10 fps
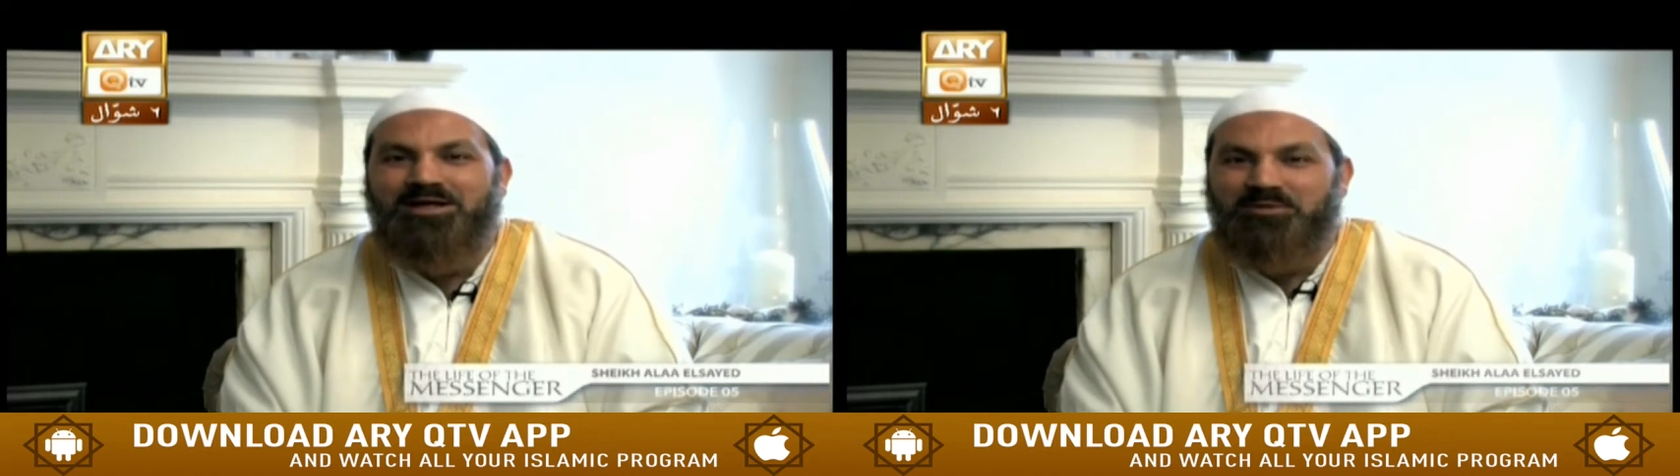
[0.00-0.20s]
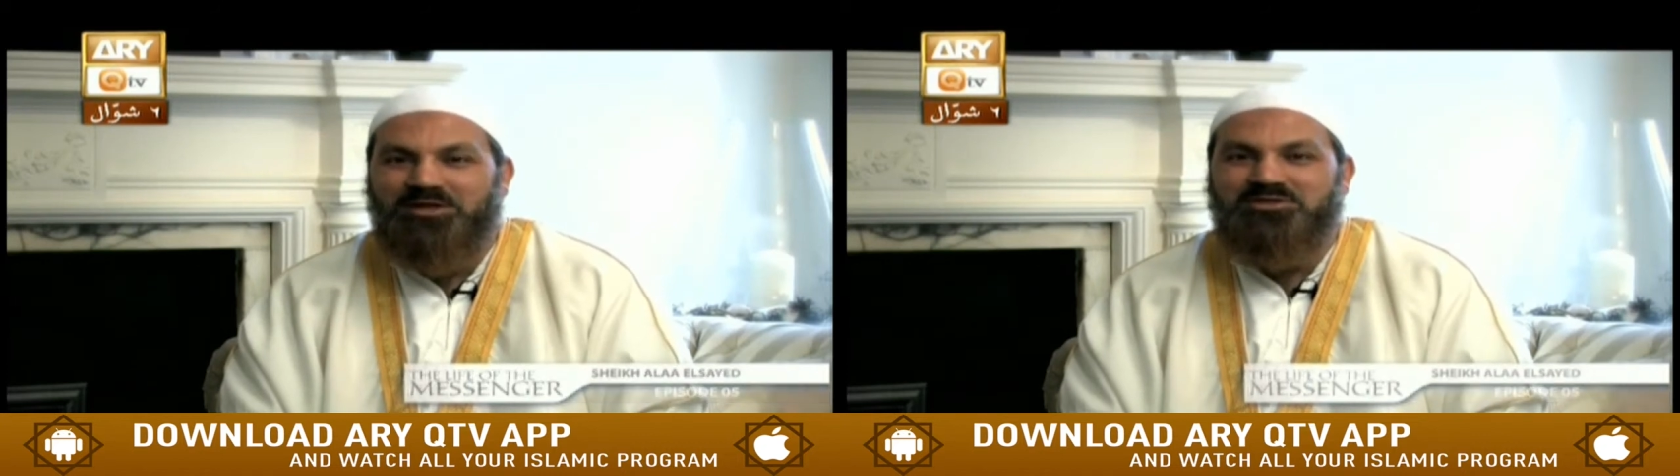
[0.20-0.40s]

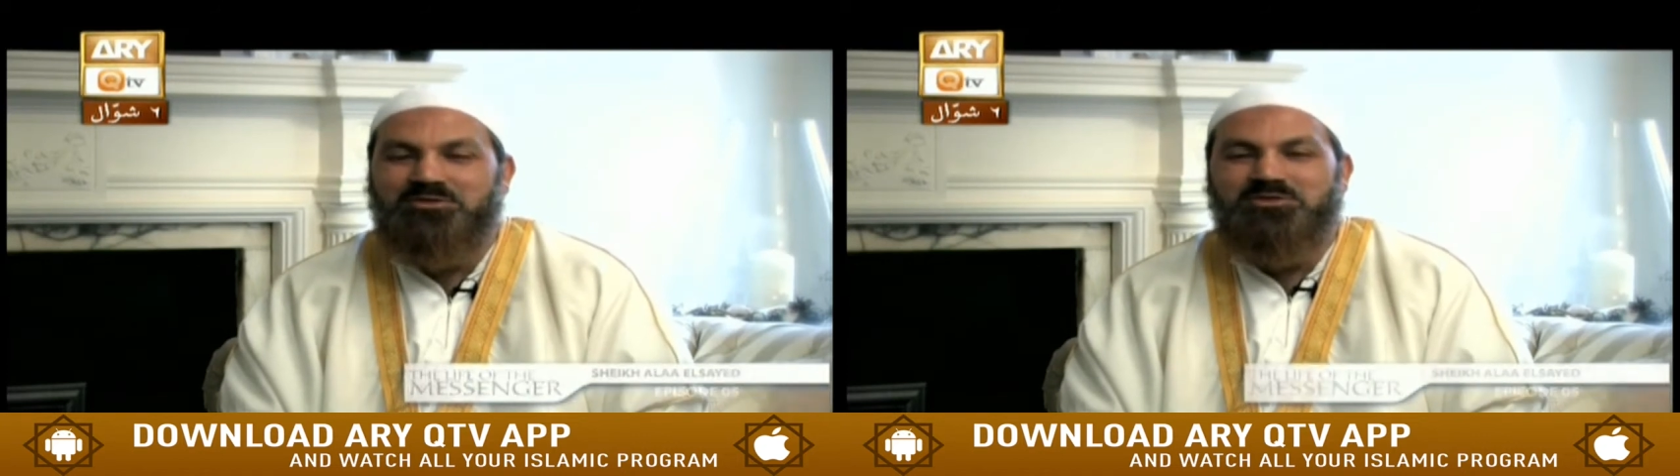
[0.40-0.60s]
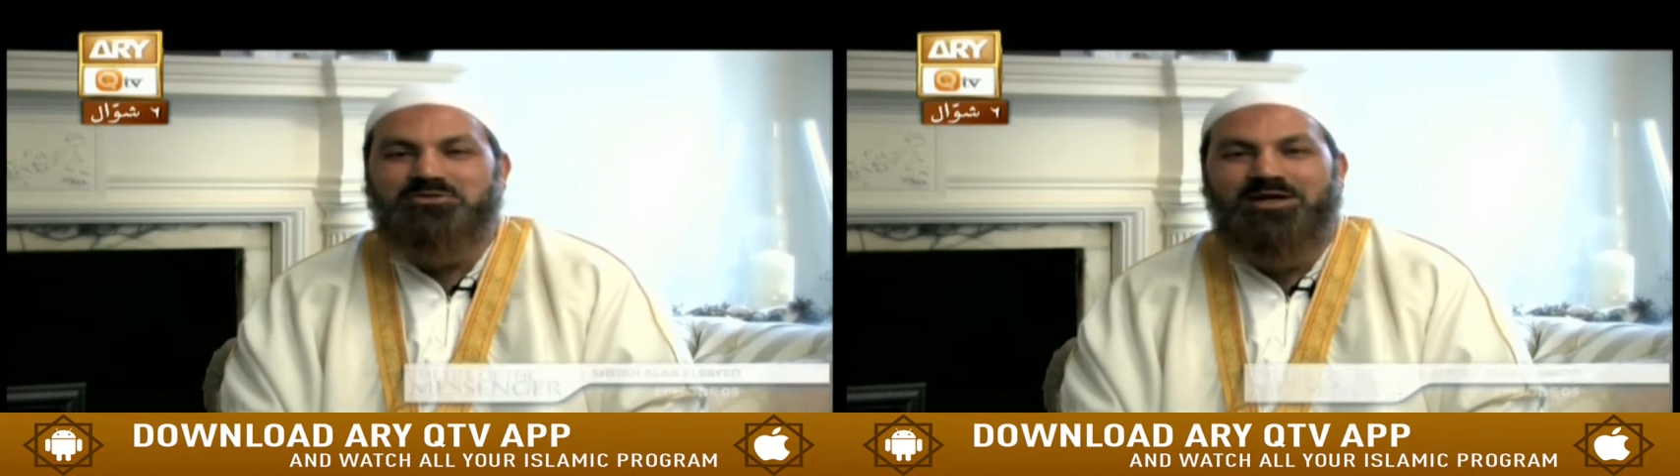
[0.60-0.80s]
because he
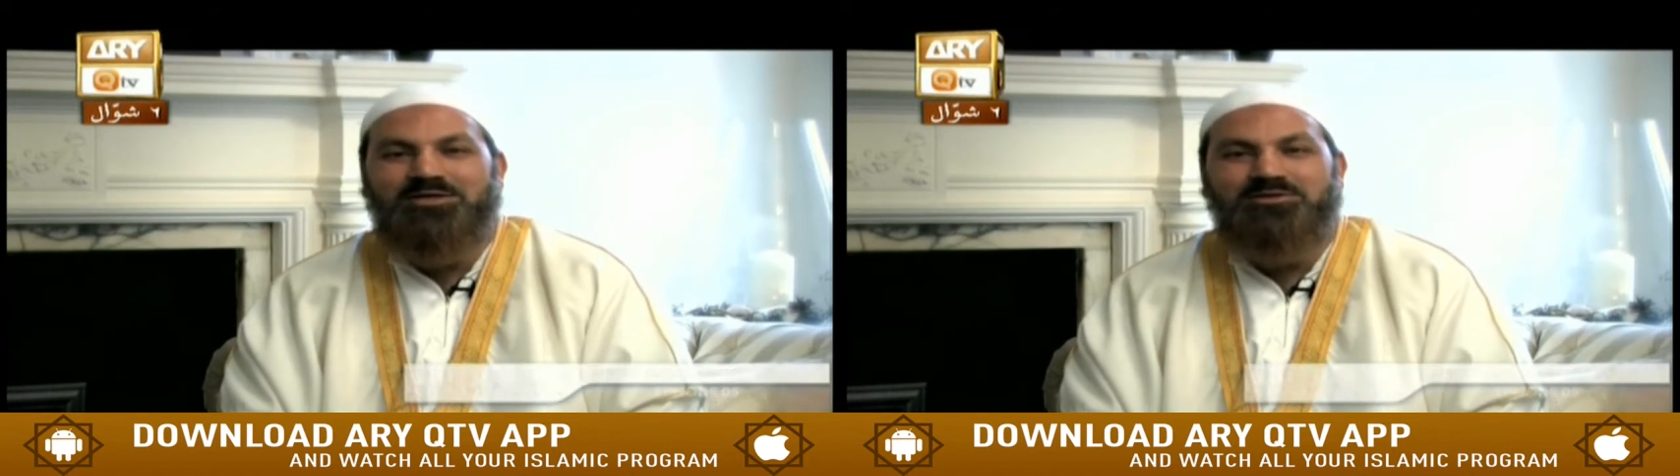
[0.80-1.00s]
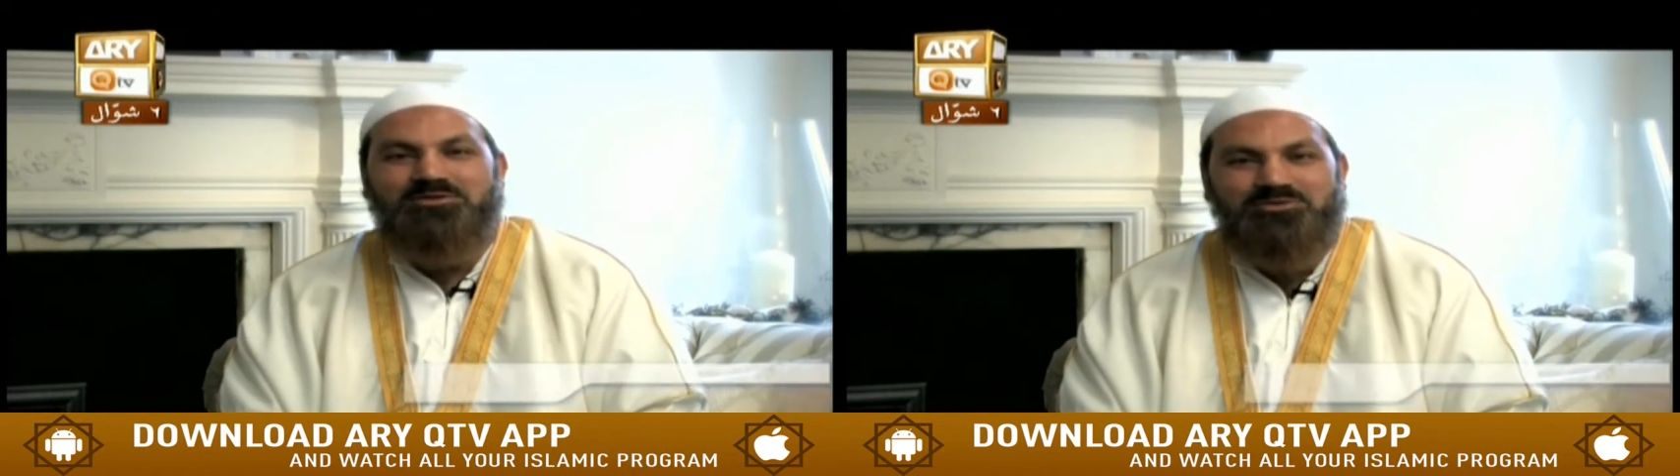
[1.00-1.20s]
was trying
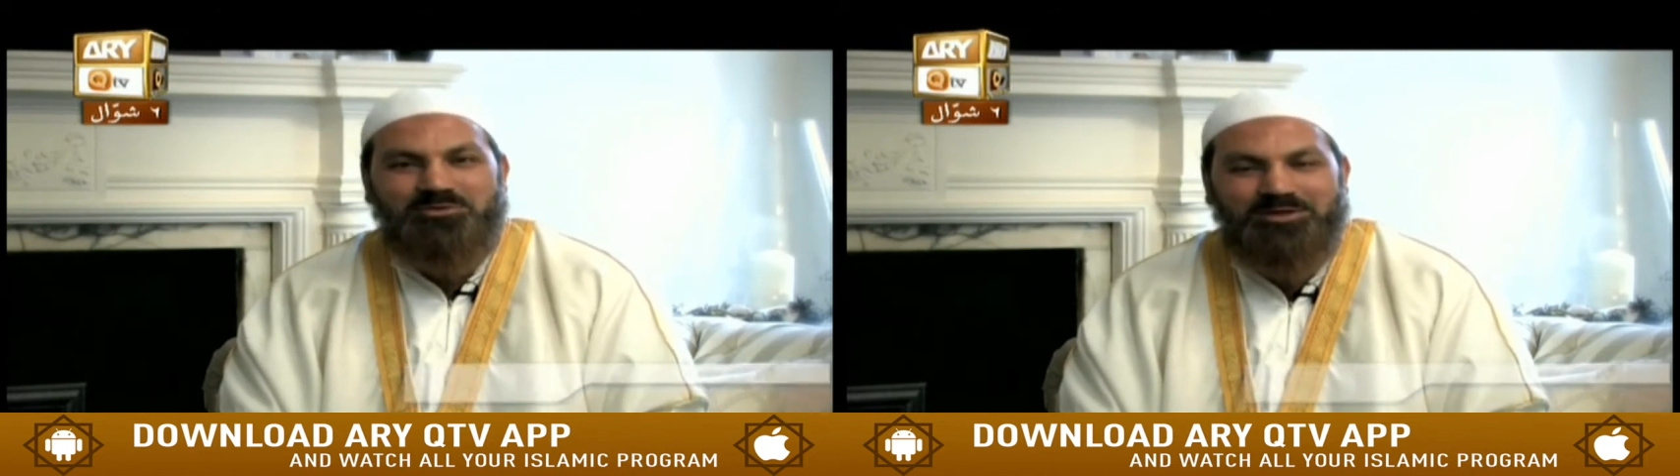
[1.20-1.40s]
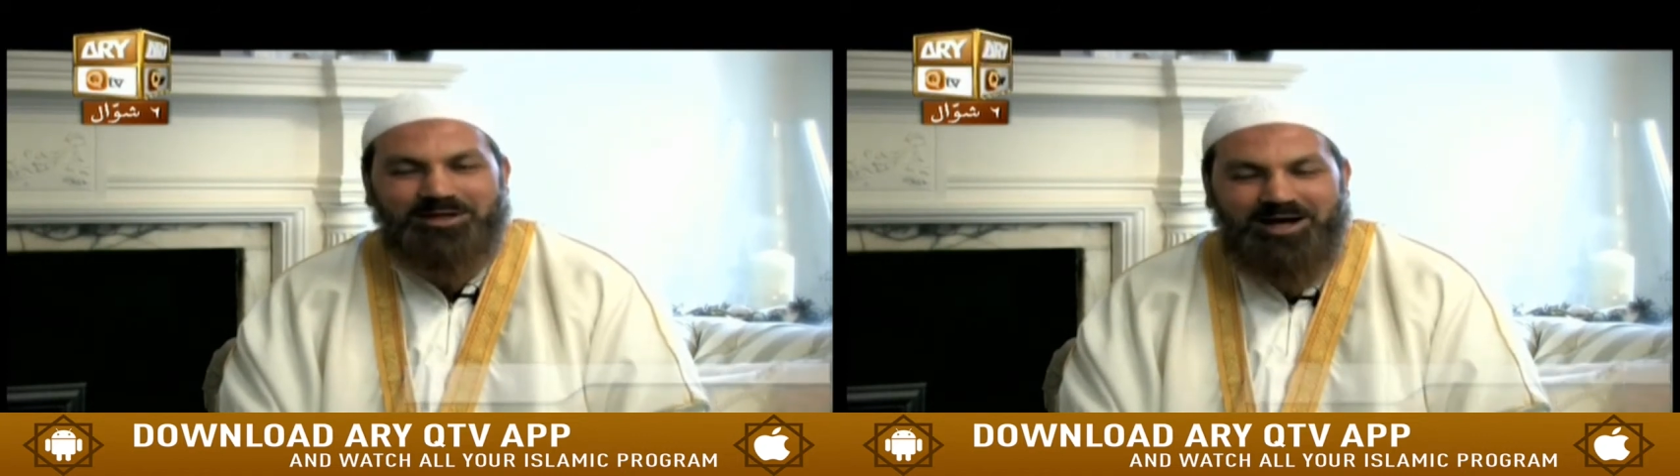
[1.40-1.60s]
to
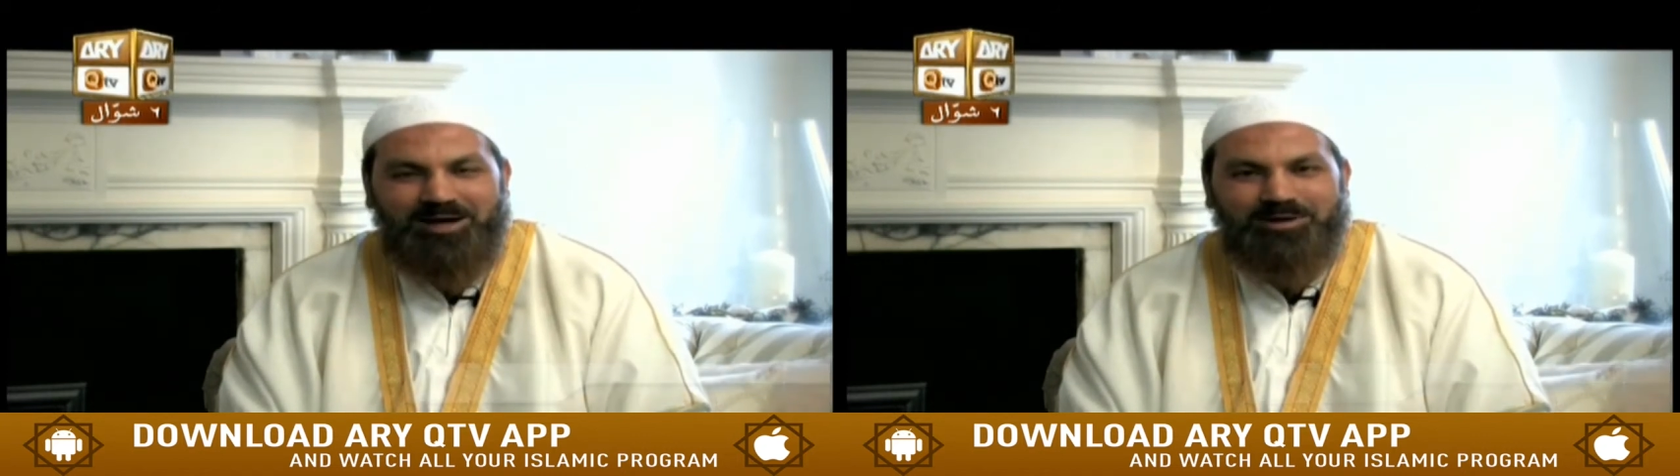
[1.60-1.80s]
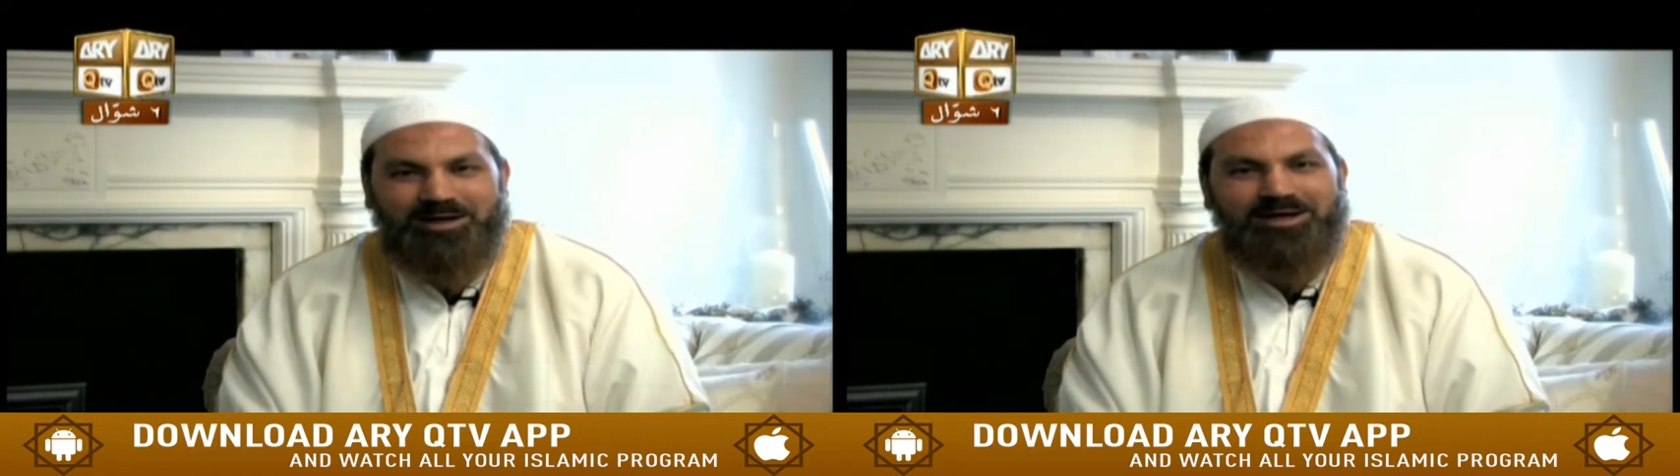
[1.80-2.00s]
destroy the Kaaba